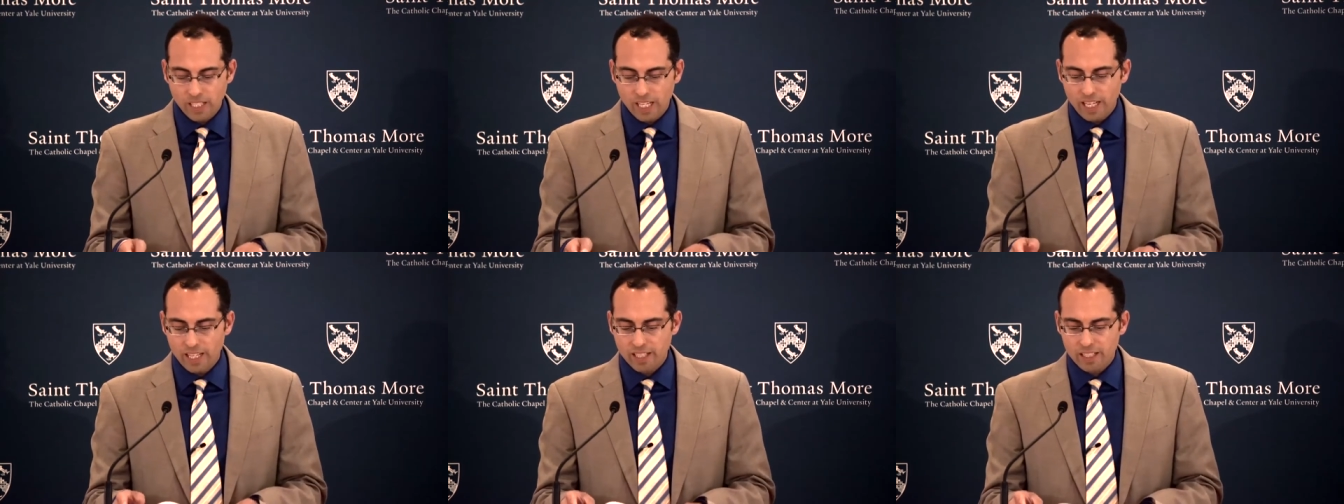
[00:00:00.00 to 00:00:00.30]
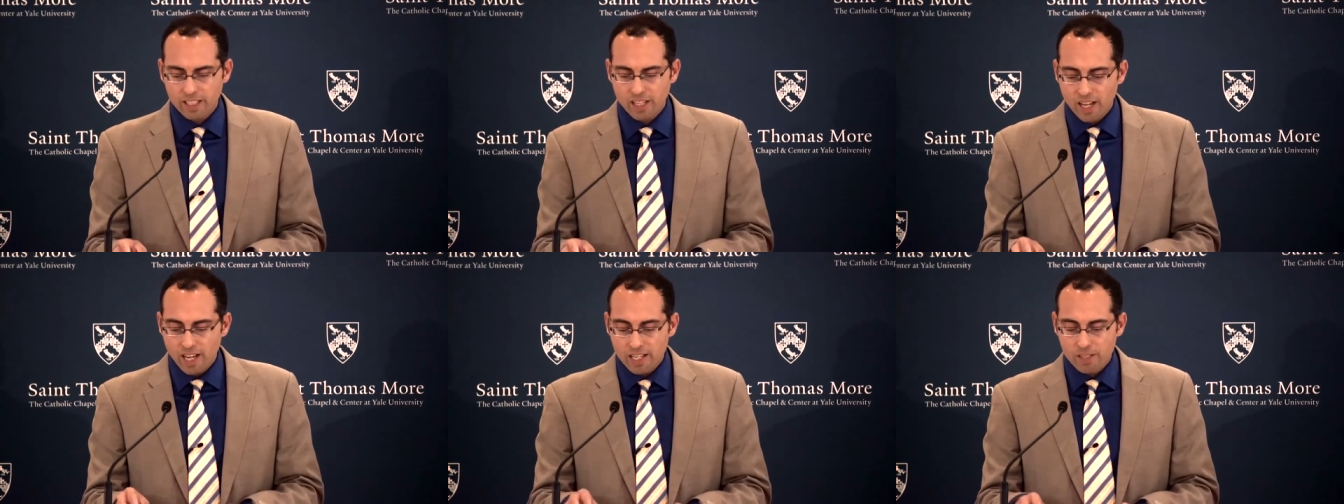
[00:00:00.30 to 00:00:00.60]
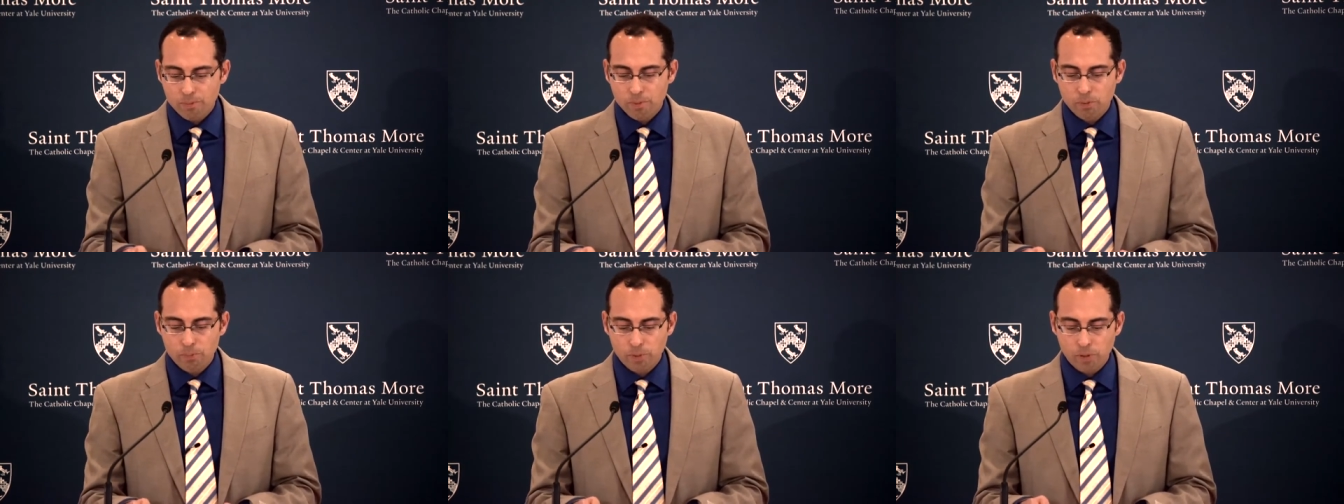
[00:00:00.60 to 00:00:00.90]
a
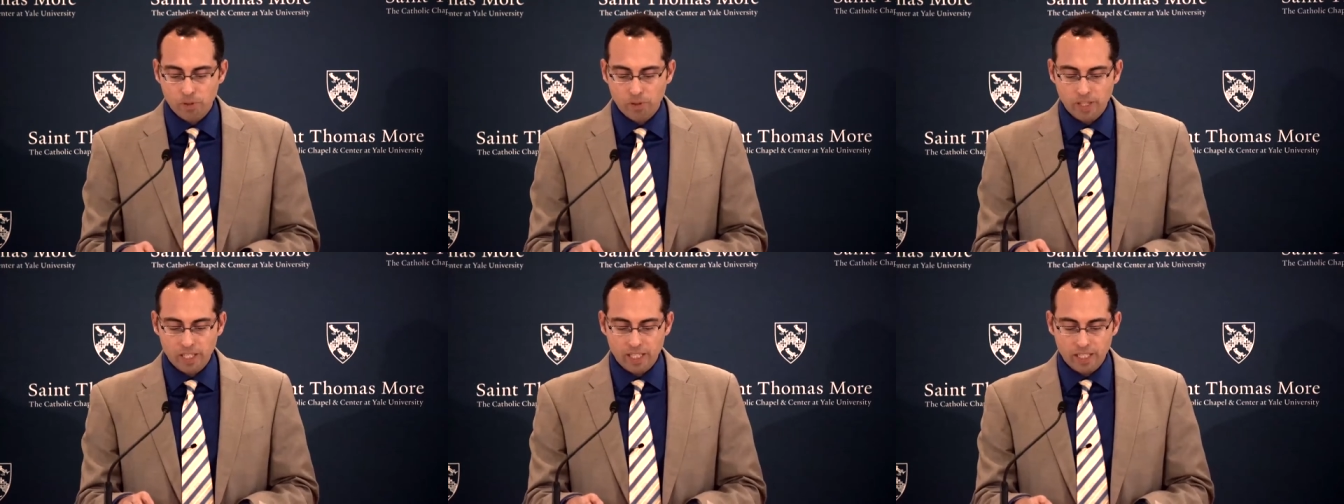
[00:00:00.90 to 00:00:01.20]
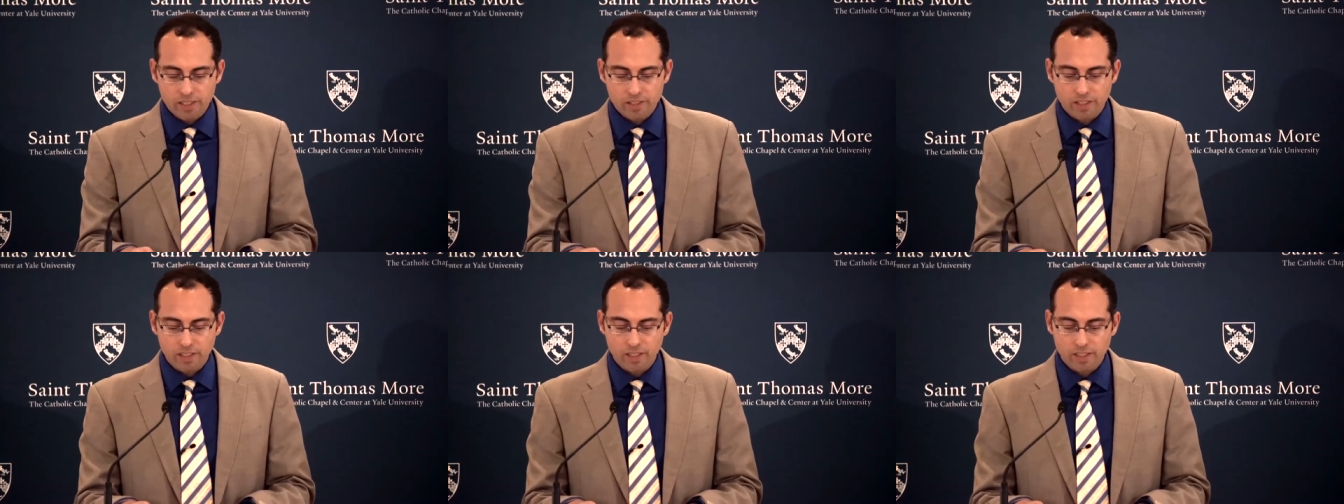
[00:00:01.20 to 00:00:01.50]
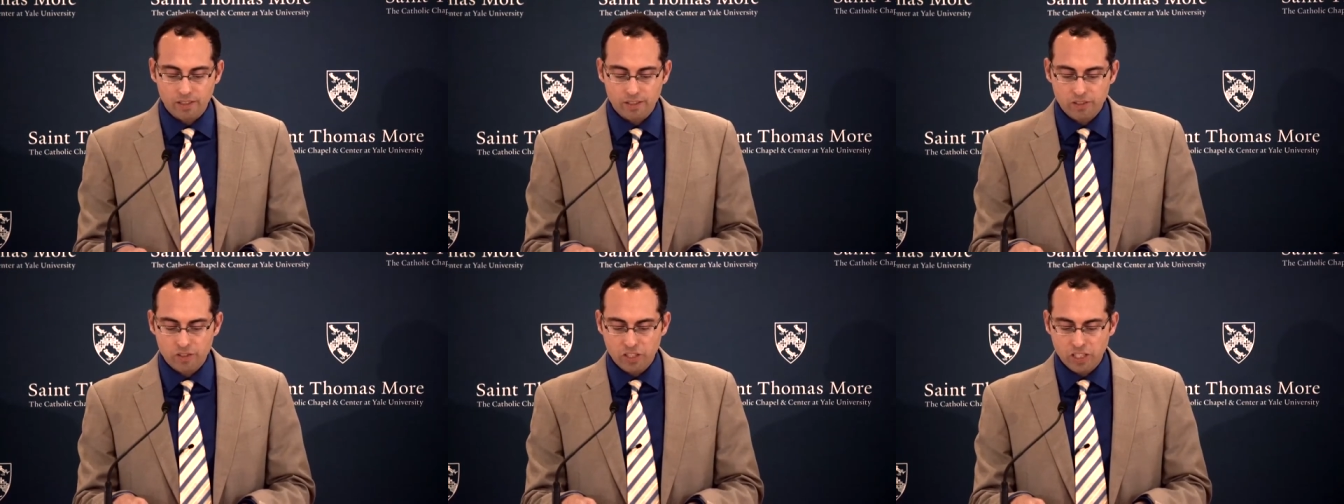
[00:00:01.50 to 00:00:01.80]
cosmopoetics,
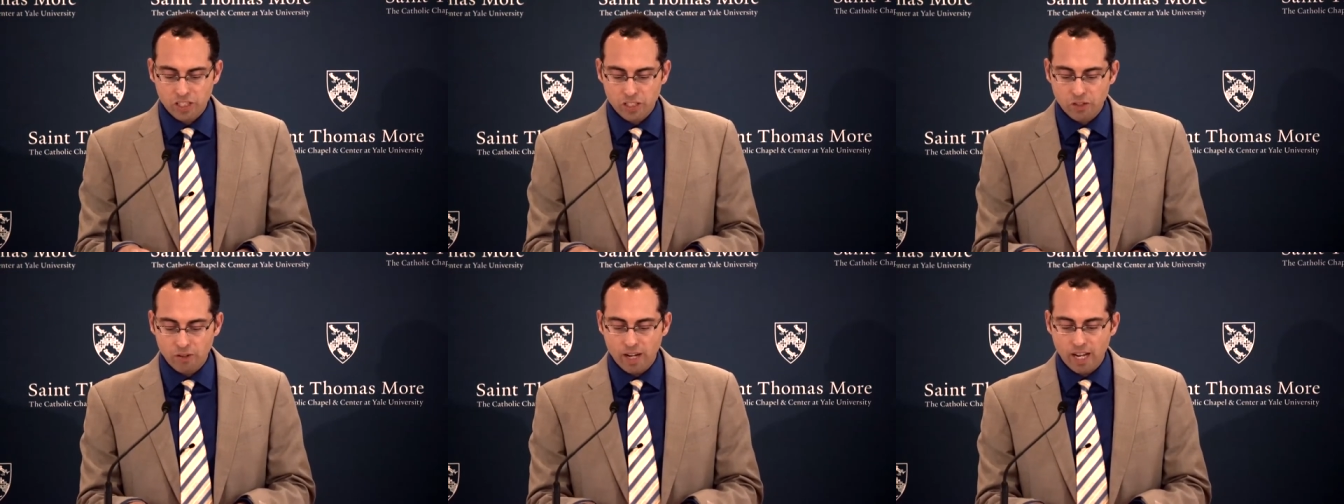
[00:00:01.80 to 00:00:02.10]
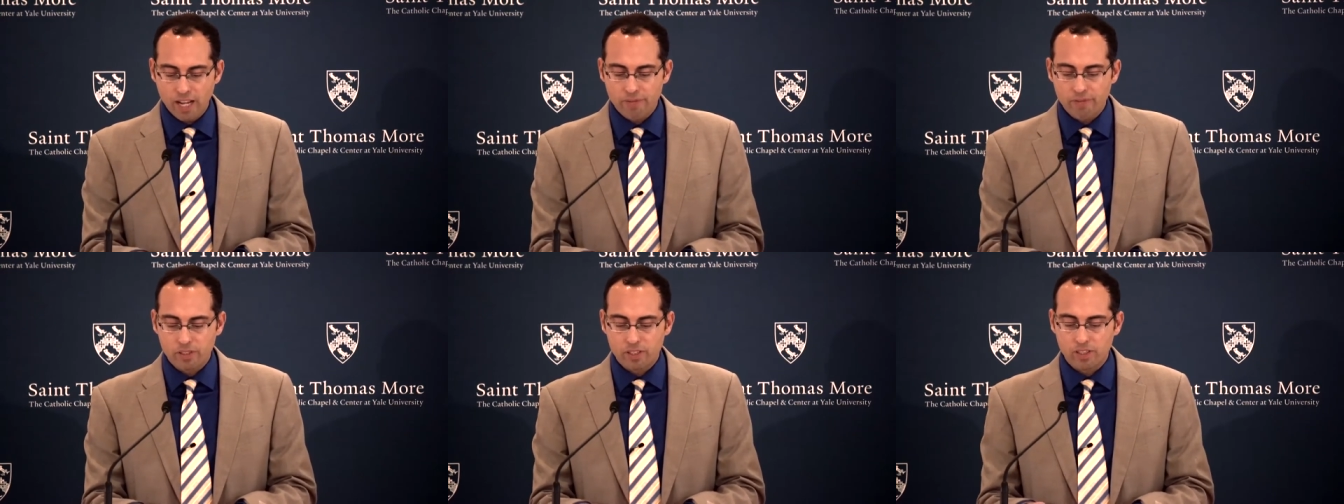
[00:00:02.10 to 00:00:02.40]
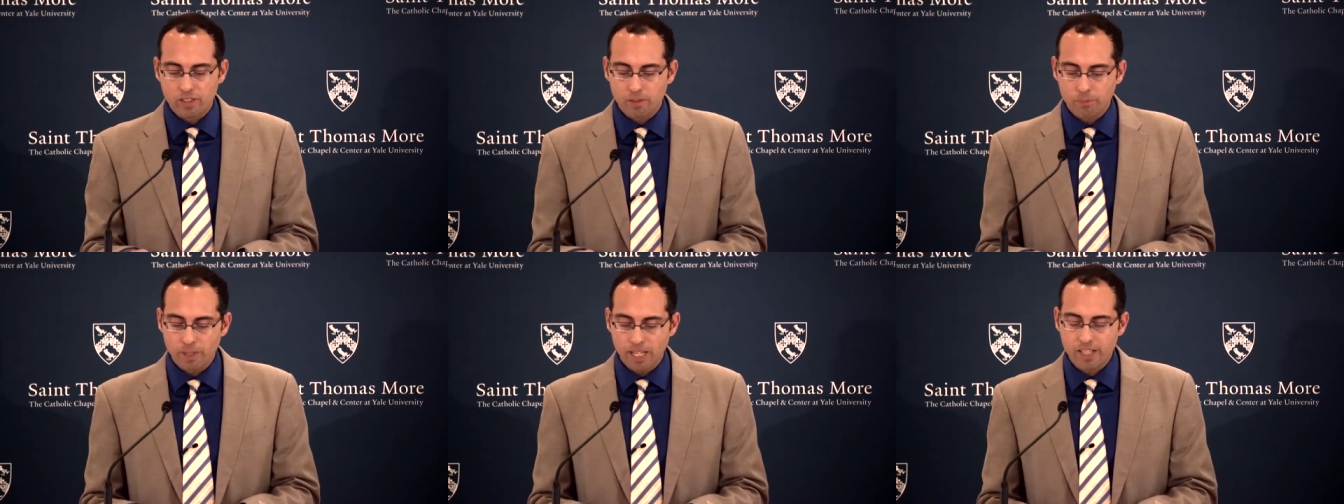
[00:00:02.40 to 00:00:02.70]
a
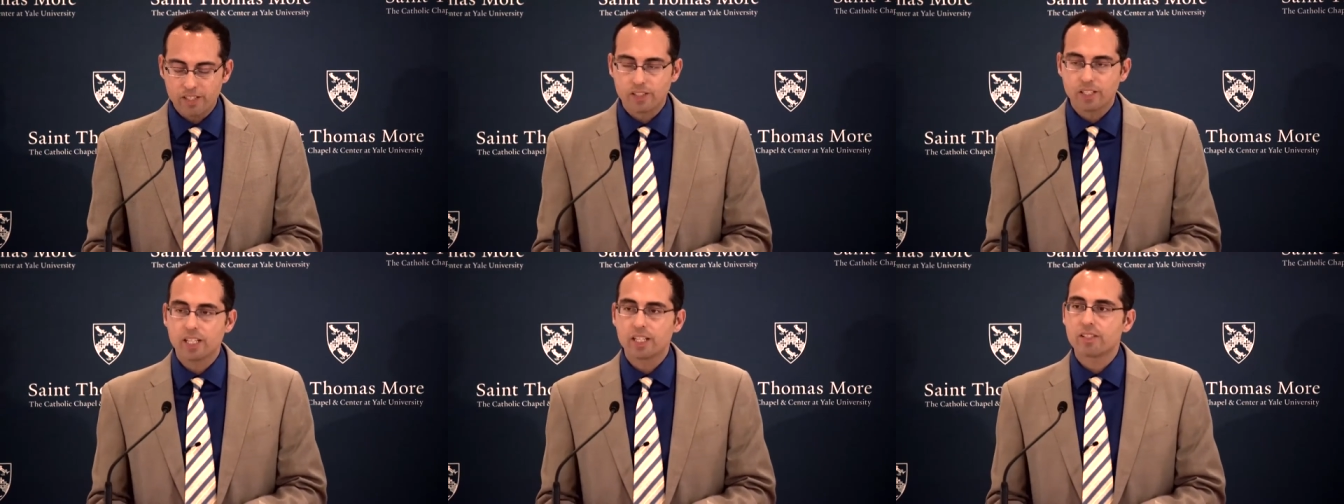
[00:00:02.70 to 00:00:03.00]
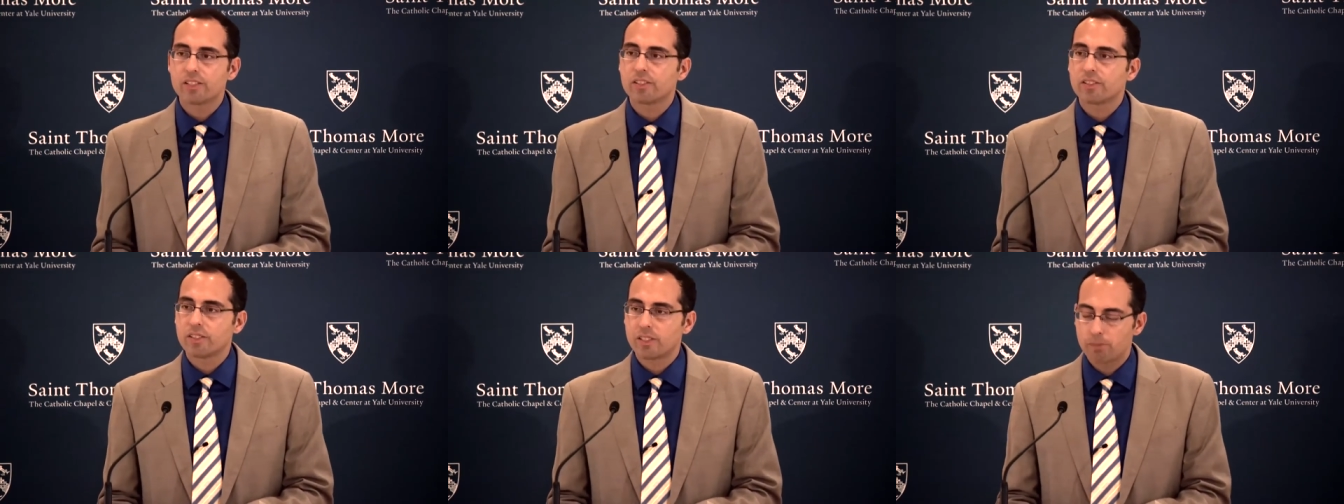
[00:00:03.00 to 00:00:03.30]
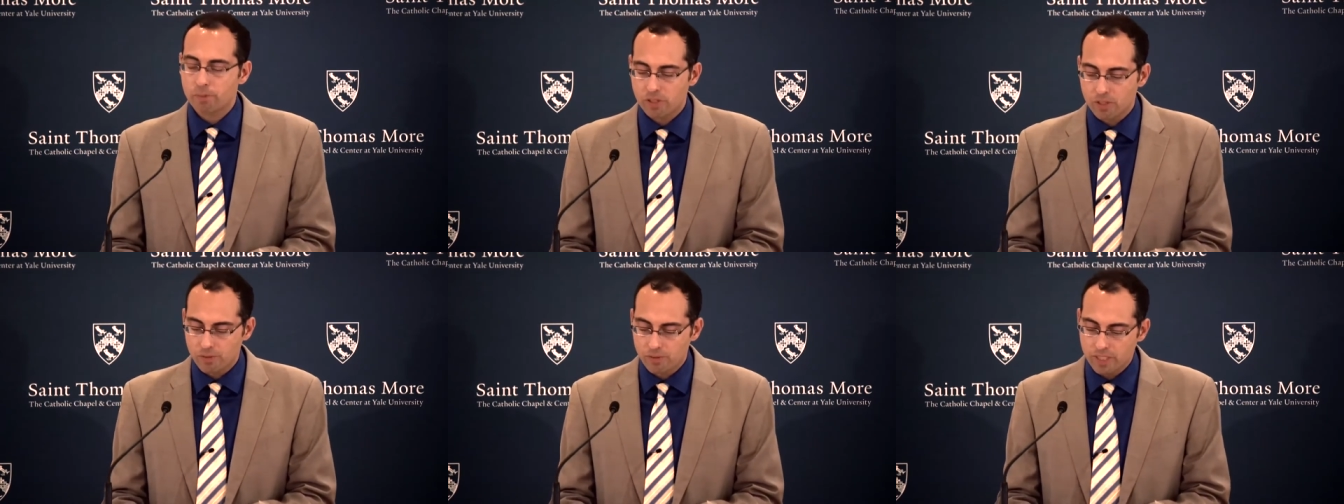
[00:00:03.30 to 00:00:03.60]
geographical imagination,
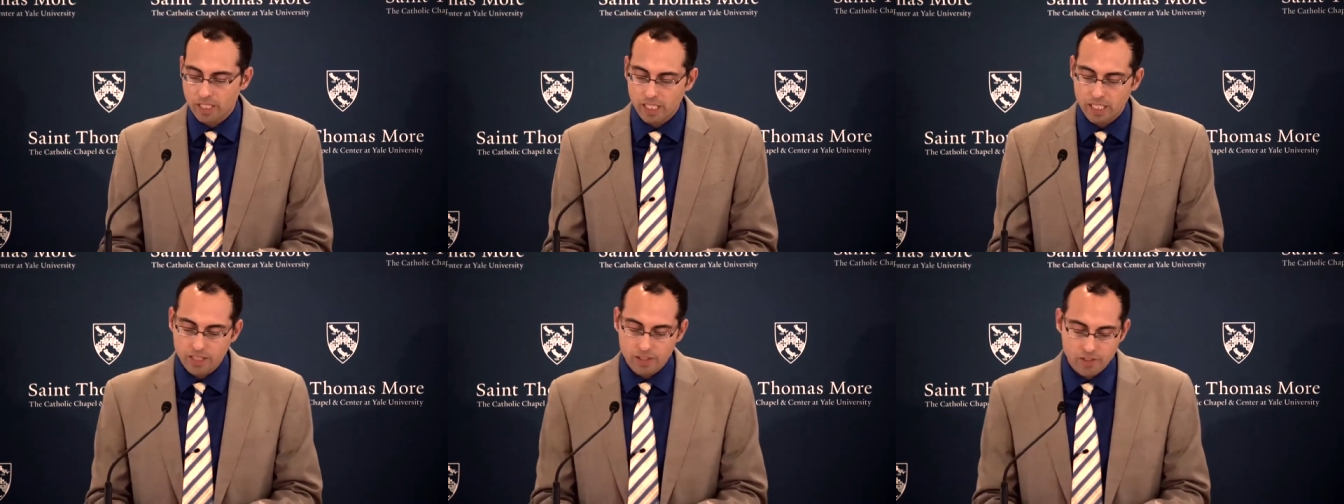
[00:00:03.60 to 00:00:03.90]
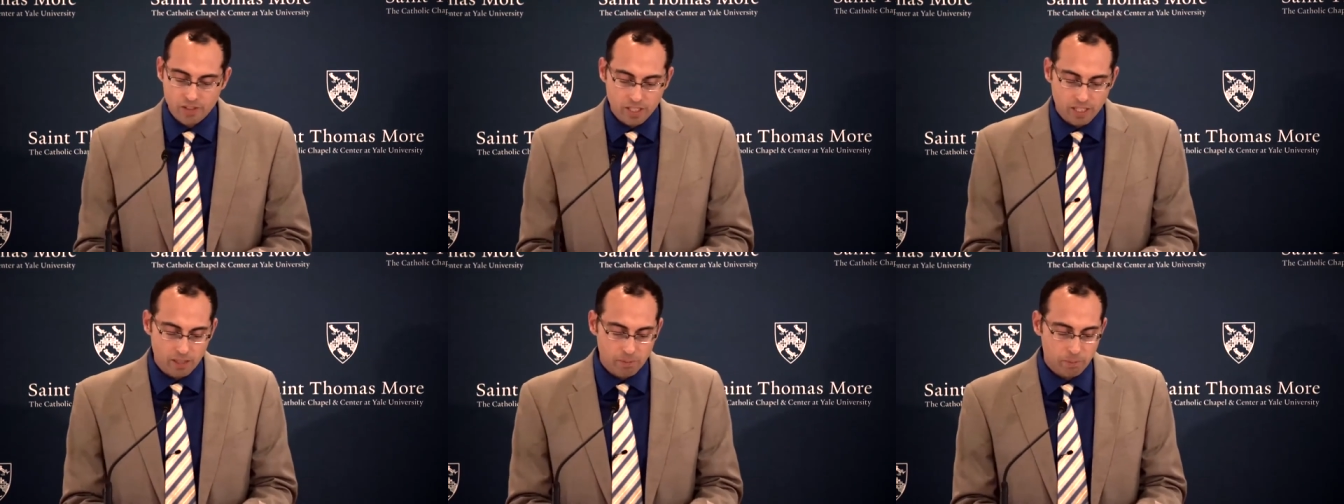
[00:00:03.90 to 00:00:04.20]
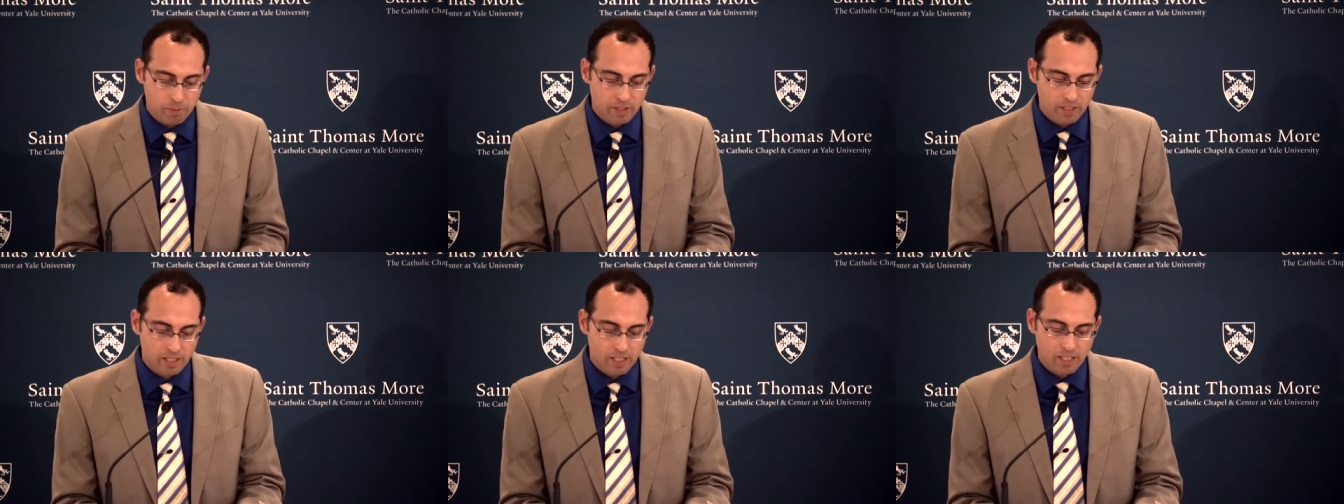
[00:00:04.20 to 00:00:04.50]
seems to have taken shape.